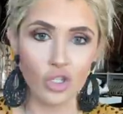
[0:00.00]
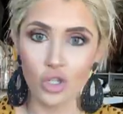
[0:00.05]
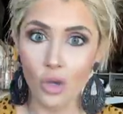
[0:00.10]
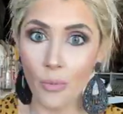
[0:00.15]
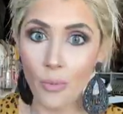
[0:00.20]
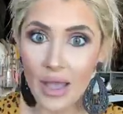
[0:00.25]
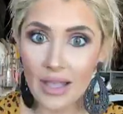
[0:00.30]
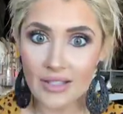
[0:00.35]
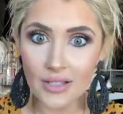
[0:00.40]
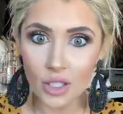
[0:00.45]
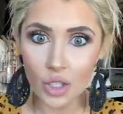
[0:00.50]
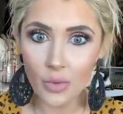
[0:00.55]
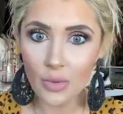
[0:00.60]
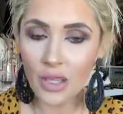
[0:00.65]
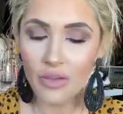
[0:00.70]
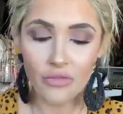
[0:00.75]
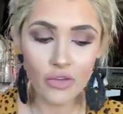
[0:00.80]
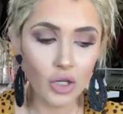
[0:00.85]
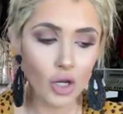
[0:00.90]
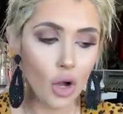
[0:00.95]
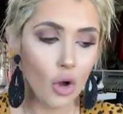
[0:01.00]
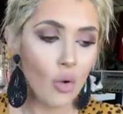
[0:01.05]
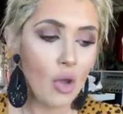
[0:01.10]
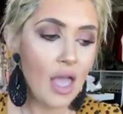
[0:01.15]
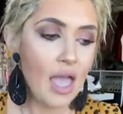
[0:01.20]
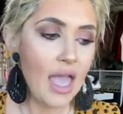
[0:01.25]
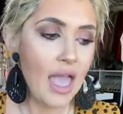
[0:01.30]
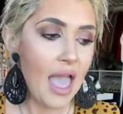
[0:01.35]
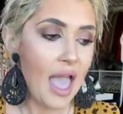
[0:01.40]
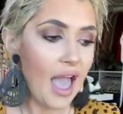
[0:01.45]
So message me if you don't
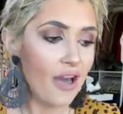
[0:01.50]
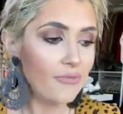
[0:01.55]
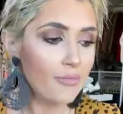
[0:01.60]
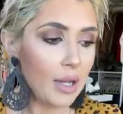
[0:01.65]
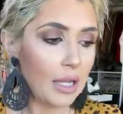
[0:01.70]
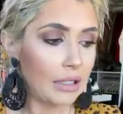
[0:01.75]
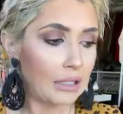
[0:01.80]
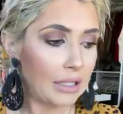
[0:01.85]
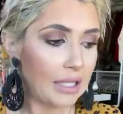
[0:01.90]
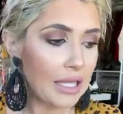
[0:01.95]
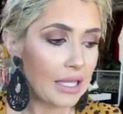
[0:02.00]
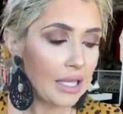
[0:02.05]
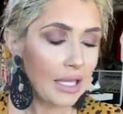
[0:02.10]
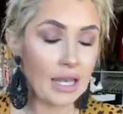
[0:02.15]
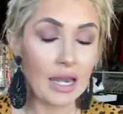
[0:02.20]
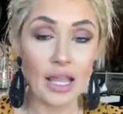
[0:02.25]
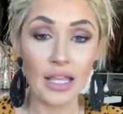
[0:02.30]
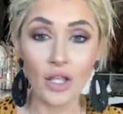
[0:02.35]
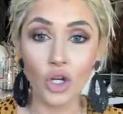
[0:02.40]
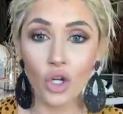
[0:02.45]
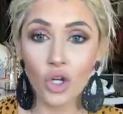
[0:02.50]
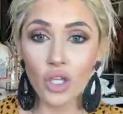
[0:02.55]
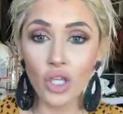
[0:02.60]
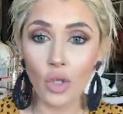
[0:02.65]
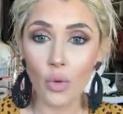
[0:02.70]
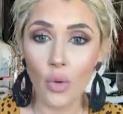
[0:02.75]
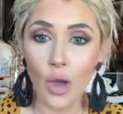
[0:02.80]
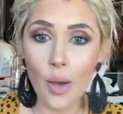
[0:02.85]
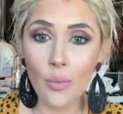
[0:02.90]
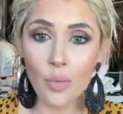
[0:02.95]
have my link and I can hook
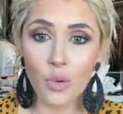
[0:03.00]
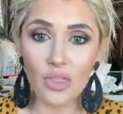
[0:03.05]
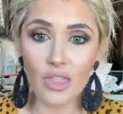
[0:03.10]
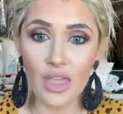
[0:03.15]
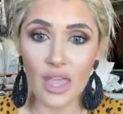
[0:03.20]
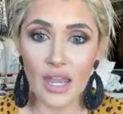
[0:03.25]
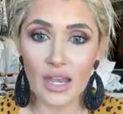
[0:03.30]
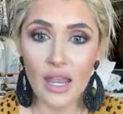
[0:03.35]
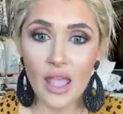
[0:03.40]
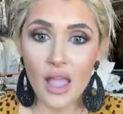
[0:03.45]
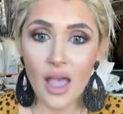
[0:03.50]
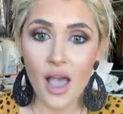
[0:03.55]
you up with it.